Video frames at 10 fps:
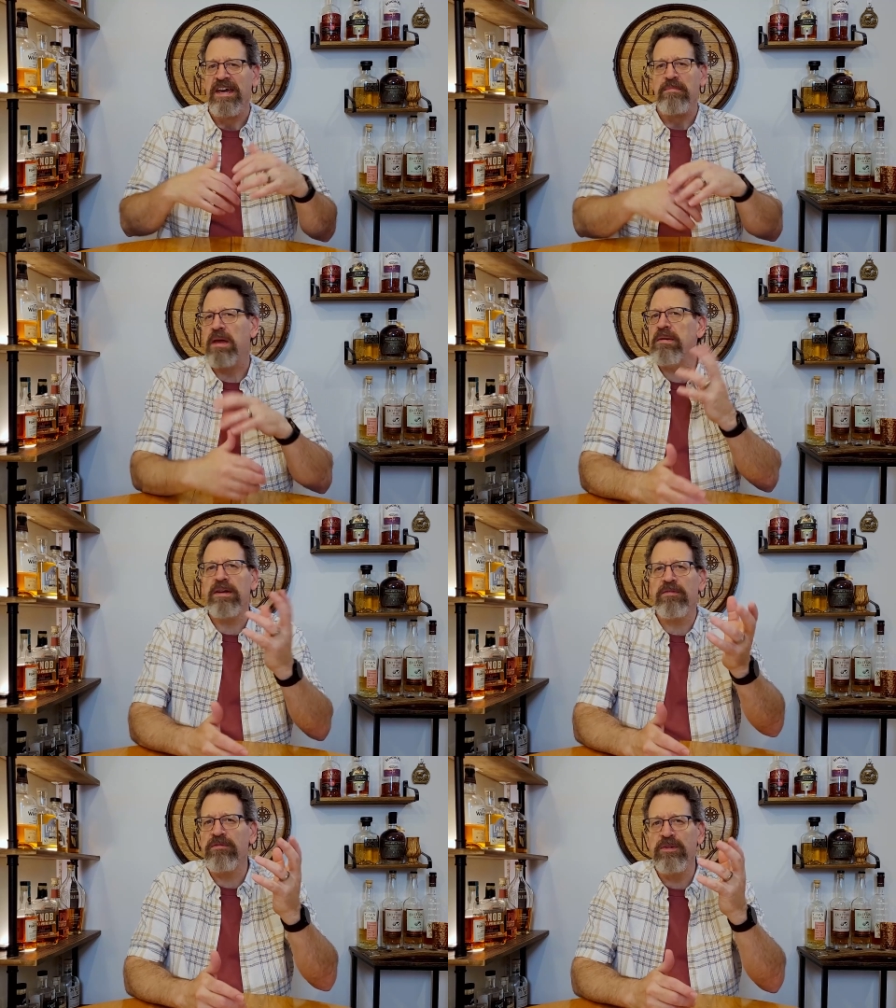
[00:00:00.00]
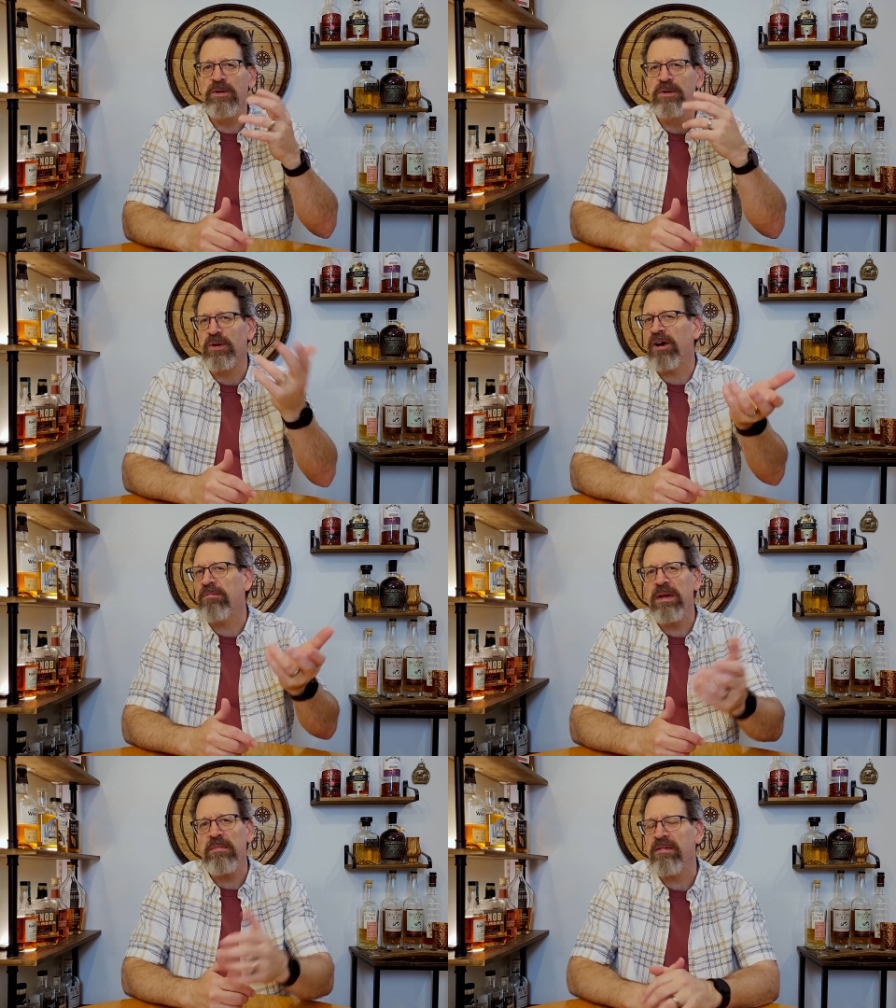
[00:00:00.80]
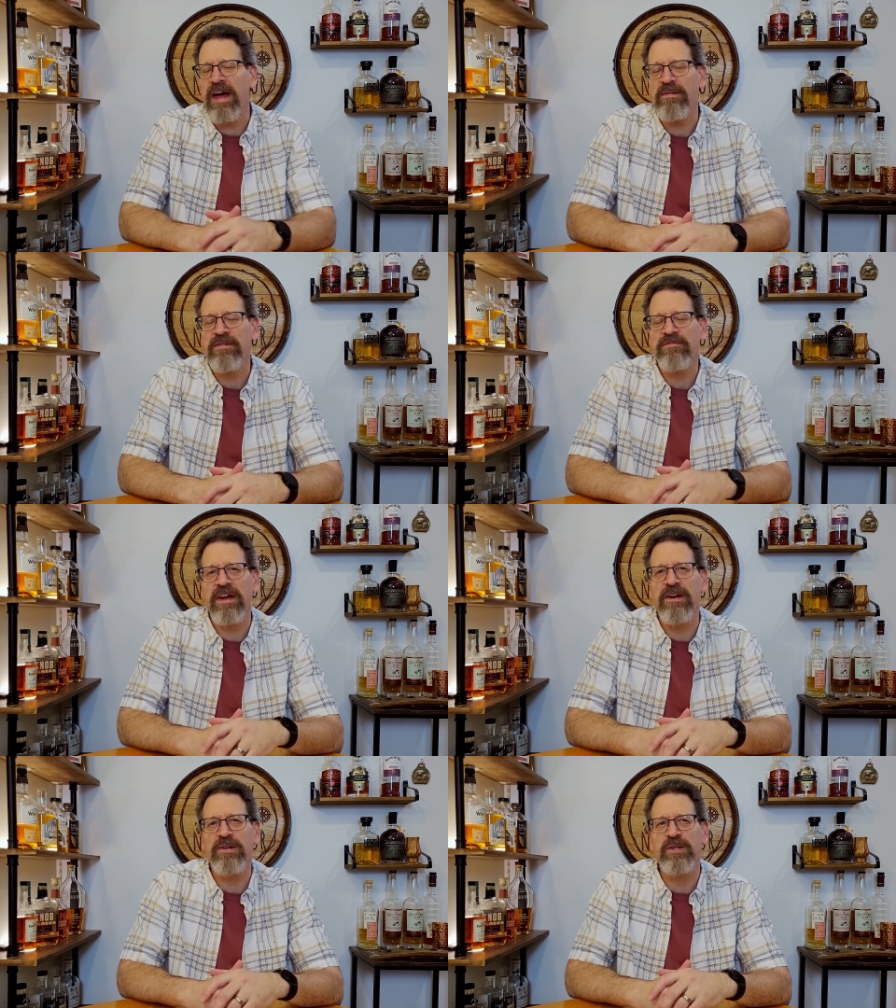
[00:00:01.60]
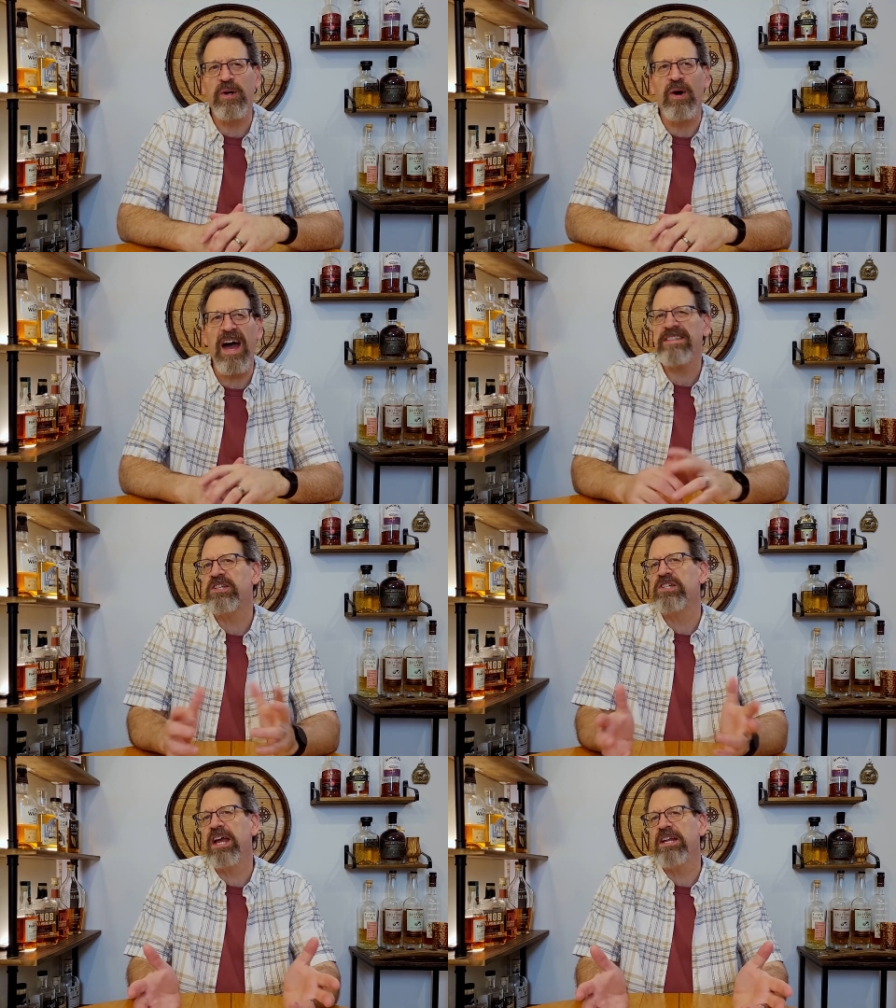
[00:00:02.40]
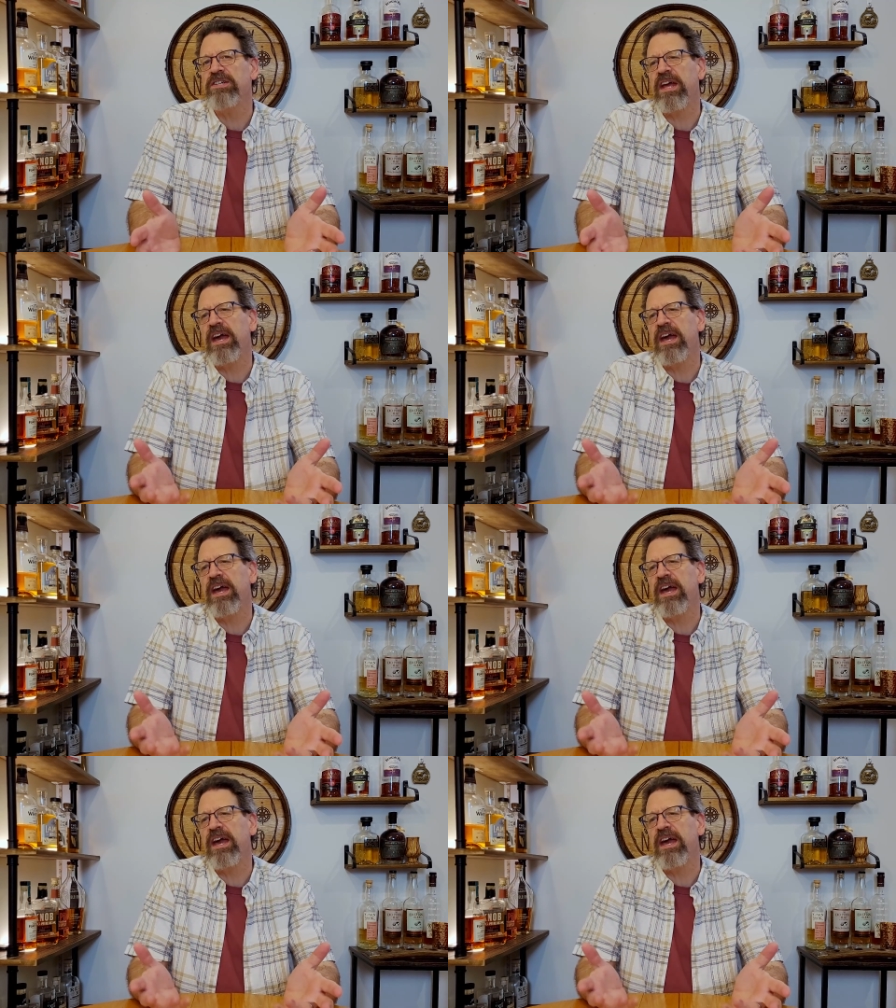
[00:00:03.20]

maybe different foods, or maybe I've had it with a friend or so, has it changed?